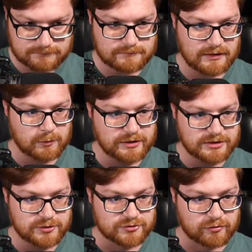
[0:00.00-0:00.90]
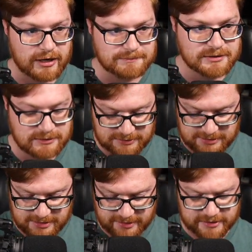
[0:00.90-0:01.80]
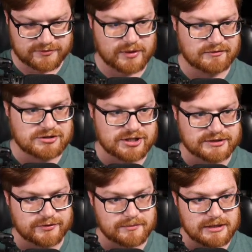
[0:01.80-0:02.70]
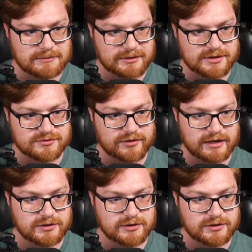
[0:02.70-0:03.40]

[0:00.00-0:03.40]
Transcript: We could use grep, and if you haven't checked out the man page for that,